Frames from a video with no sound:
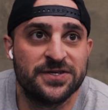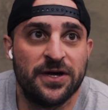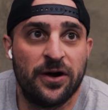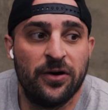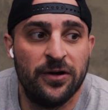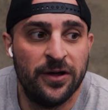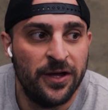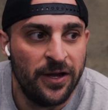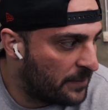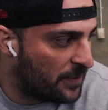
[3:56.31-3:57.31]
So,
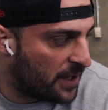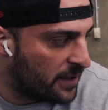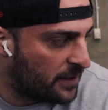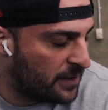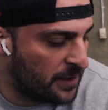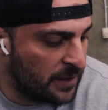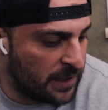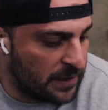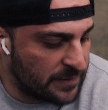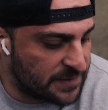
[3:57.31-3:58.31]
but
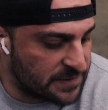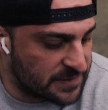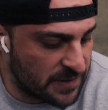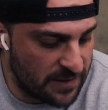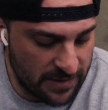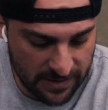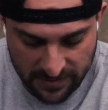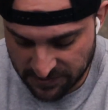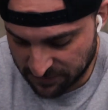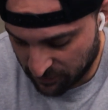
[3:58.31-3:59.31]
this
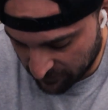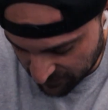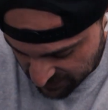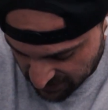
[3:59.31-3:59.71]
is perfect.